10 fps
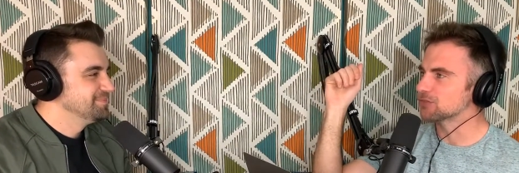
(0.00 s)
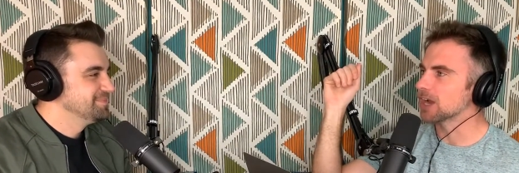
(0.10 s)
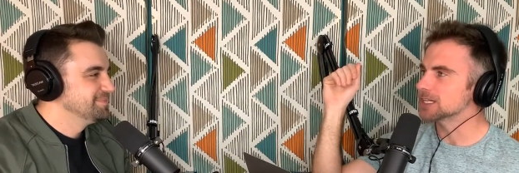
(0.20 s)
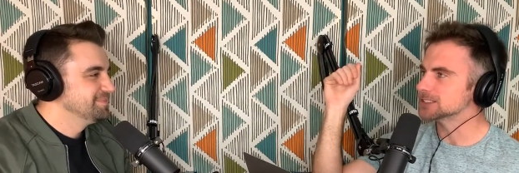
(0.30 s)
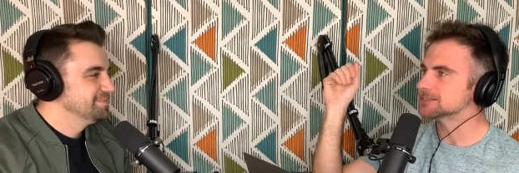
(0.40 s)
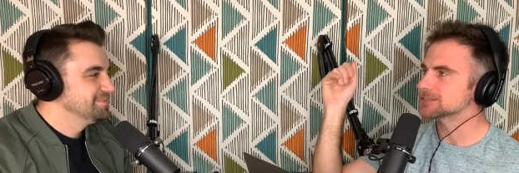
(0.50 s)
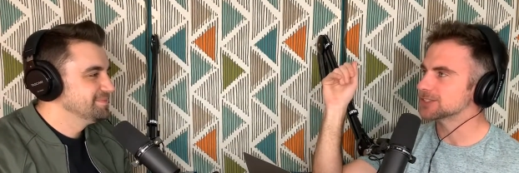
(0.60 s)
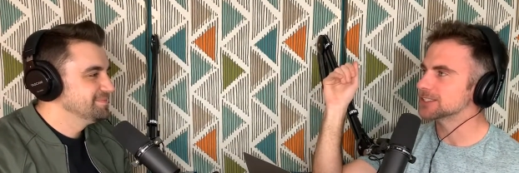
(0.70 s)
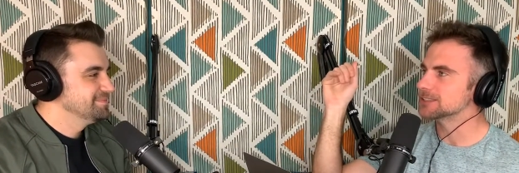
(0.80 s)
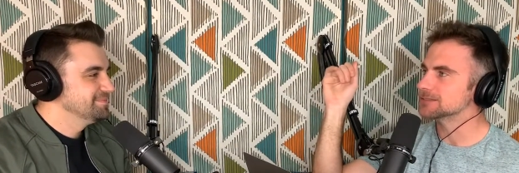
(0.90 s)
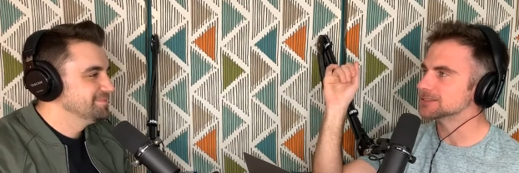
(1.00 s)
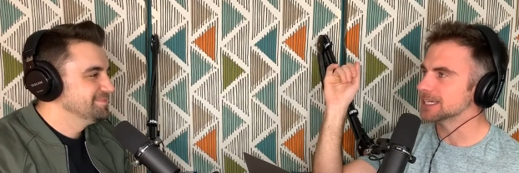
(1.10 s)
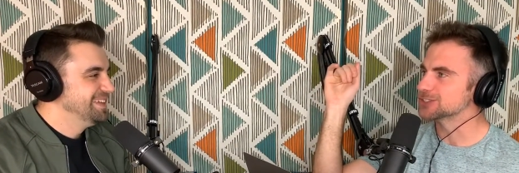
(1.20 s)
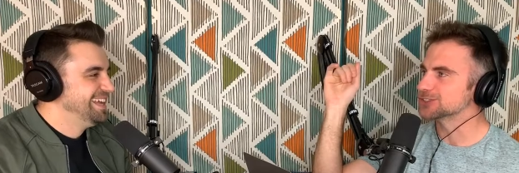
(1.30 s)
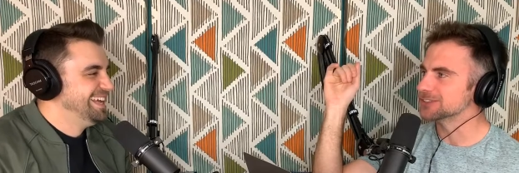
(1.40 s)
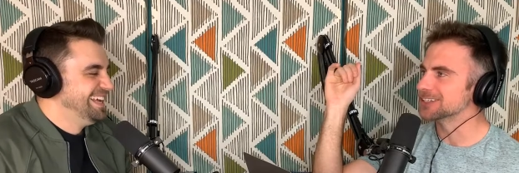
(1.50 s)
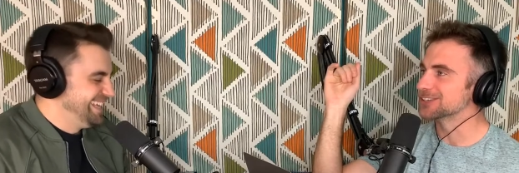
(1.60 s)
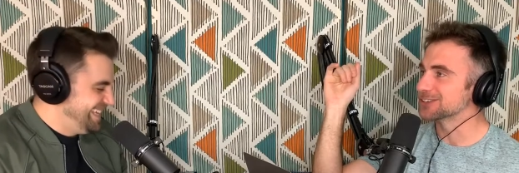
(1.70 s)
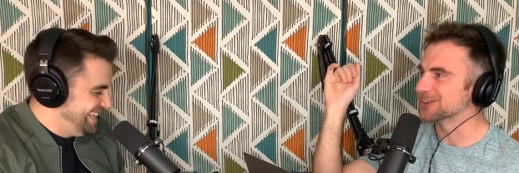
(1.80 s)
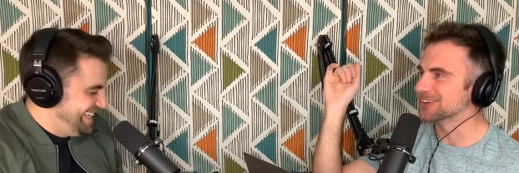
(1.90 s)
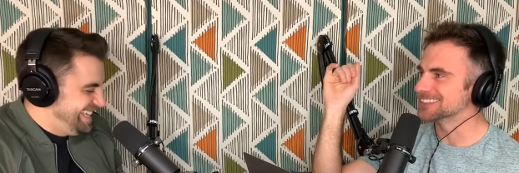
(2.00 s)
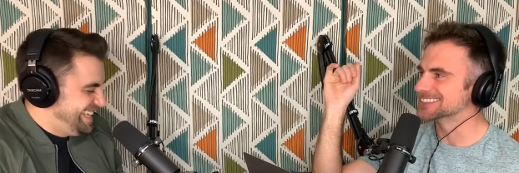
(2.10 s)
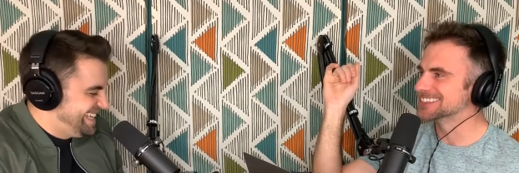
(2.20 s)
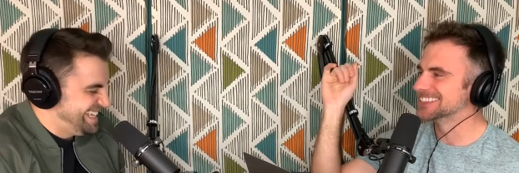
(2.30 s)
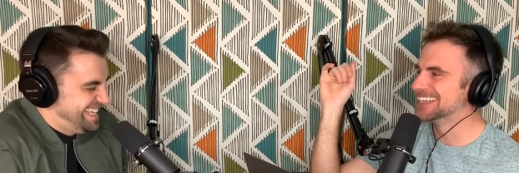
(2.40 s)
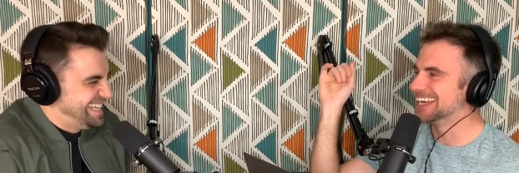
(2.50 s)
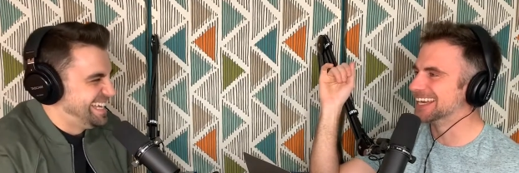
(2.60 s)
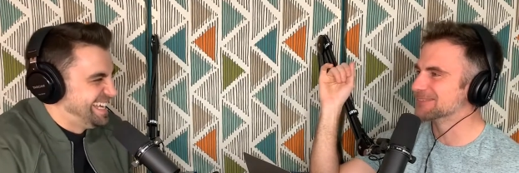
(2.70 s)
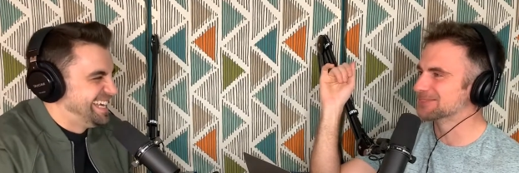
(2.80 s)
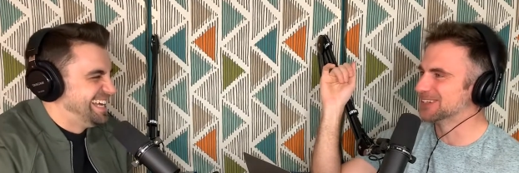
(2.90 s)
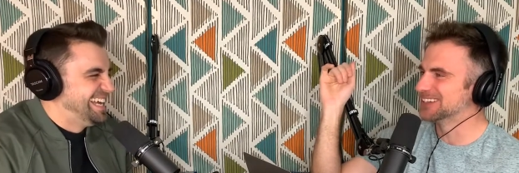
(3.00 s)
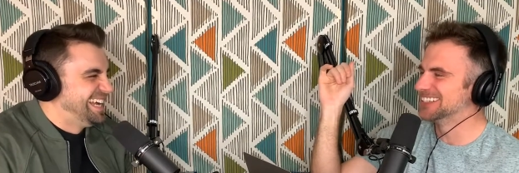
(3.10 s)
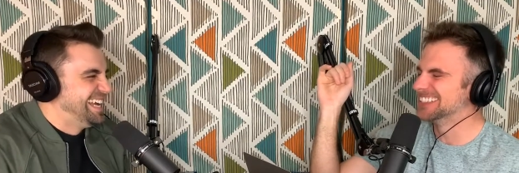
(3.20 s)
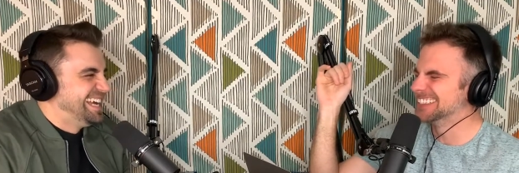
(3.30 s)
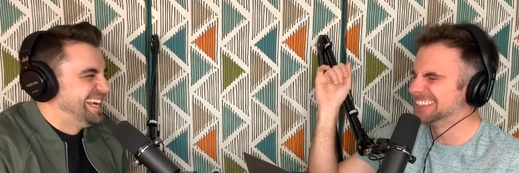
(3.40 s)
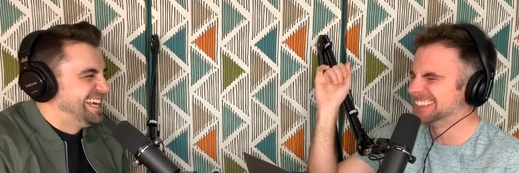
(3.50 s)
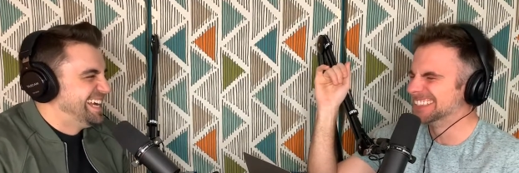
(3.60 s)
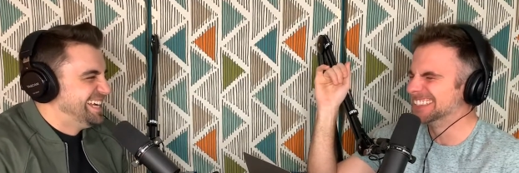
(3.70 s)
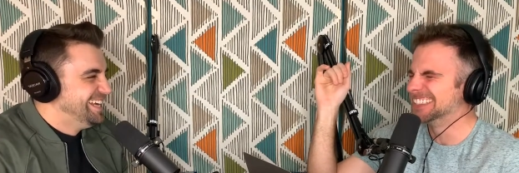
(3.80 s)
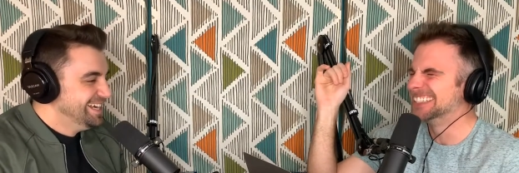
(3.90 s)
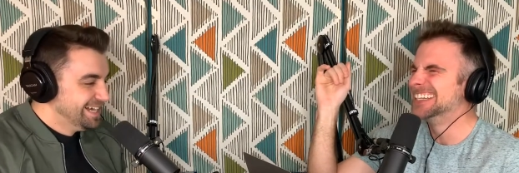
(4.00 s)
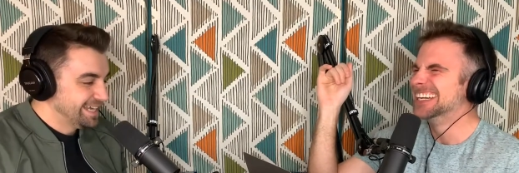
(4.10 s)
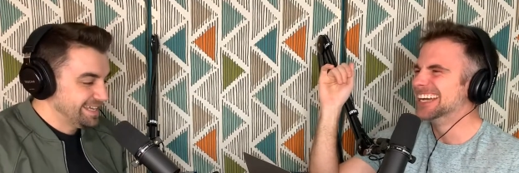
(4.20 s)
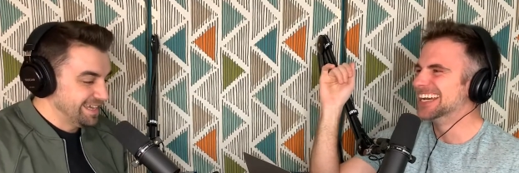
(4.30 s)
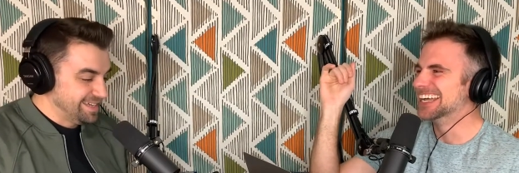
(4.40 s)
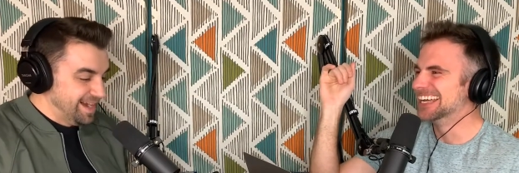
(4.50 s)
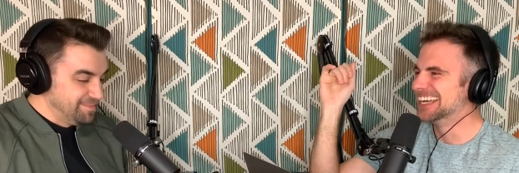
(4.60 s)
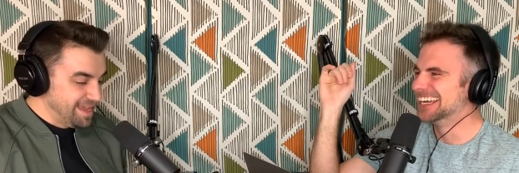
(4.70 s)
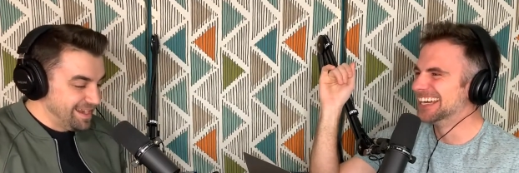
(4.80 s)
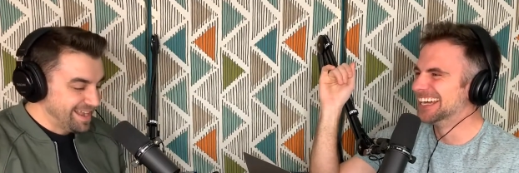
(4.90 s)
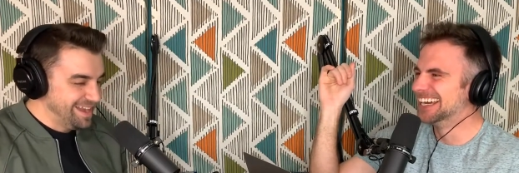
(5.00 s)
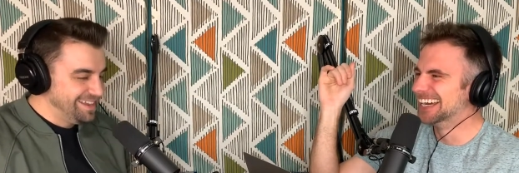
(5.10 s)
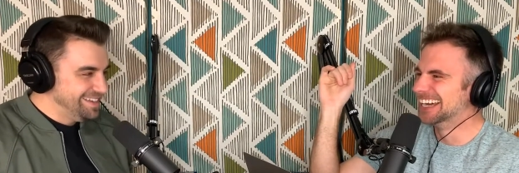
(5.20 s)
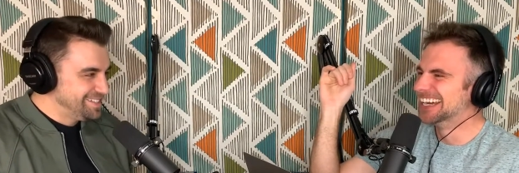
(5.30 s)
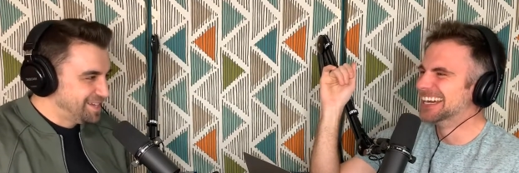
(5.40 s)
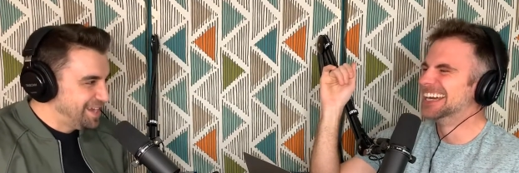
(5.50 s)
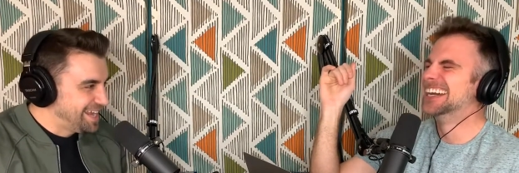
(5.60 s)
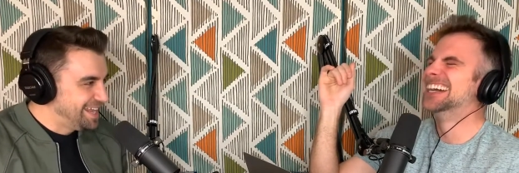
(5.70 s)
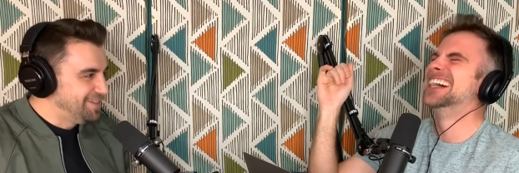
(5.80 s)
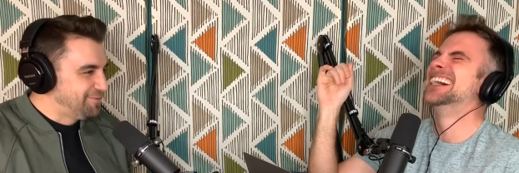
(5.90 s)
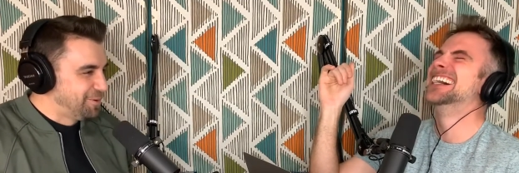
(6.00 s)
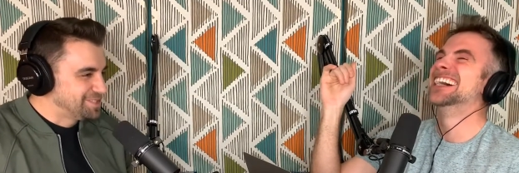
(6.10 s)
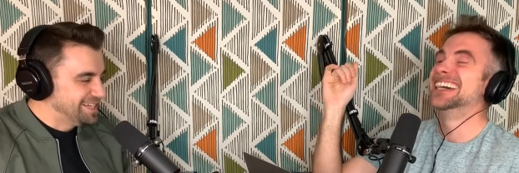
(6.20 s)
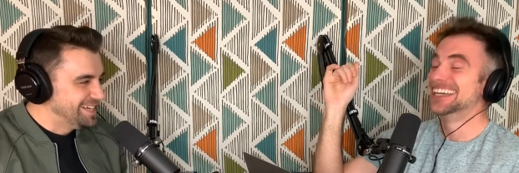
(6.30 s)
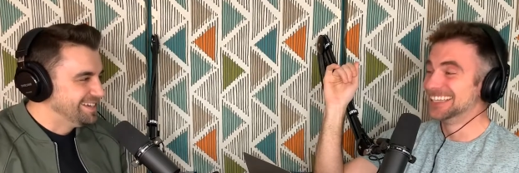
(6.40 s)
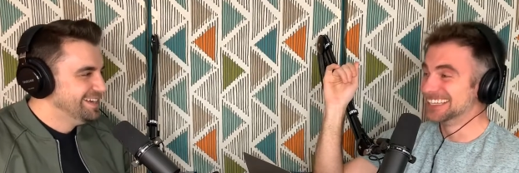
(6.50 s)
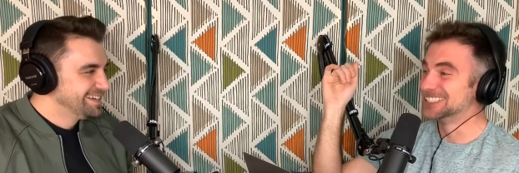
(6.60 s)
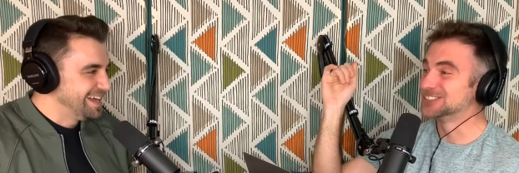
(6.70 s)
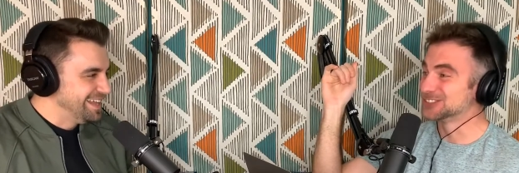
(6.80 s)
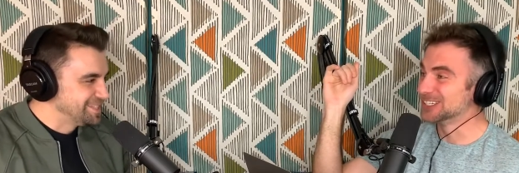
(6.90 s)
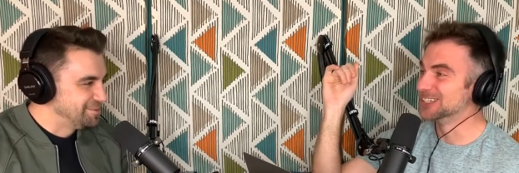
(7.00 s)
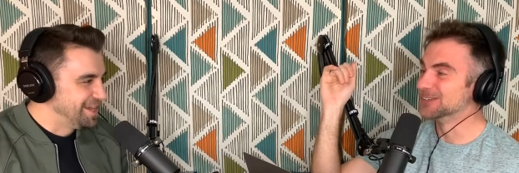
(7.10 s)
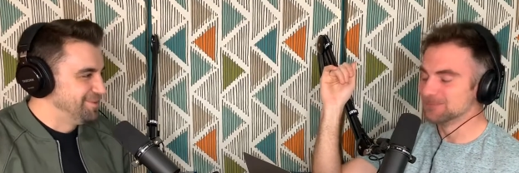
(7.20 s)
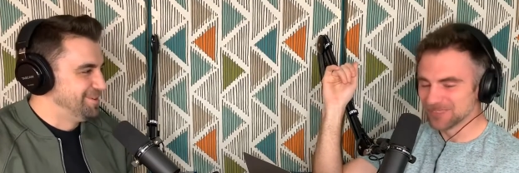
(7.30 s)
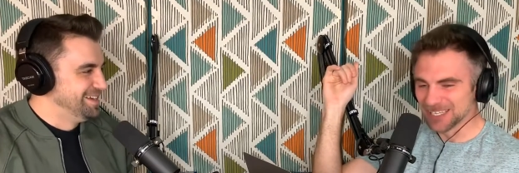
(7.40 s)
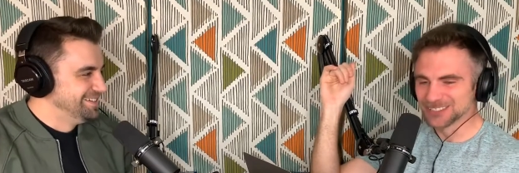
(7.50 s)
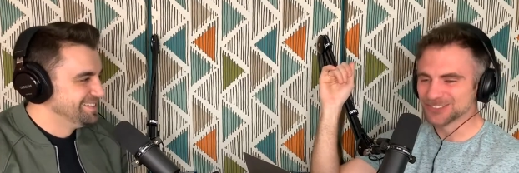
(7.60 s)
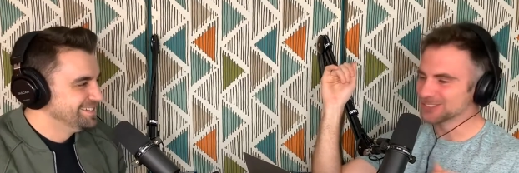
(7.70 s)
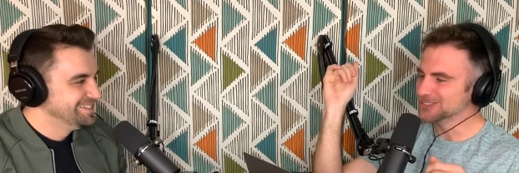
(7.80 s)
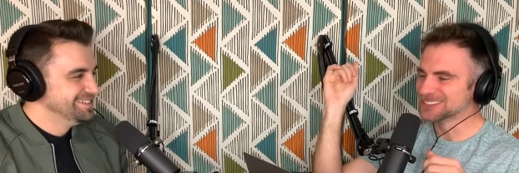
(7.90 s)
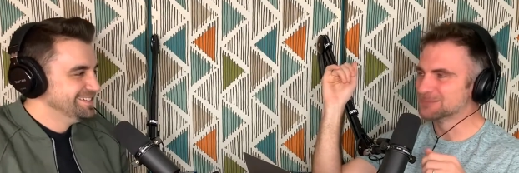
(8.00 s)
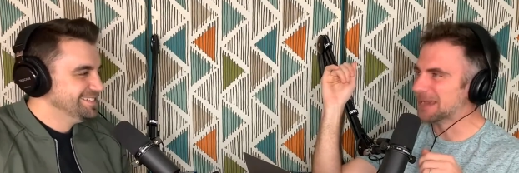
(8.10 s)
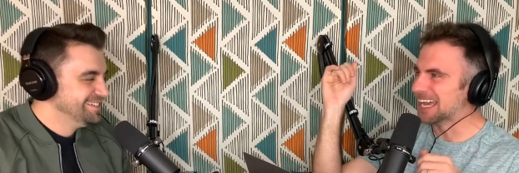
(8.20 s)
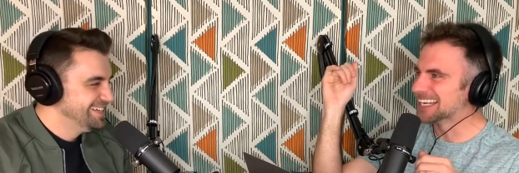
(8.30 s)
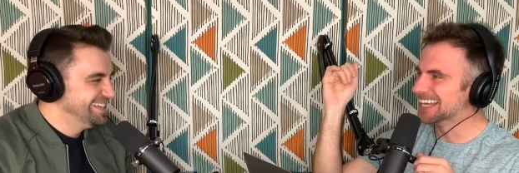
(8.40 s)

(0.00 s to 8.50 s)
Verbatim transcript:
Speaker 1: thrust during sexual intercourse.
Speaker 2: And I'm... I can't come yet. I gotta hit 14.
Speaker 1: It's gotta hit 21. It's true. It's bad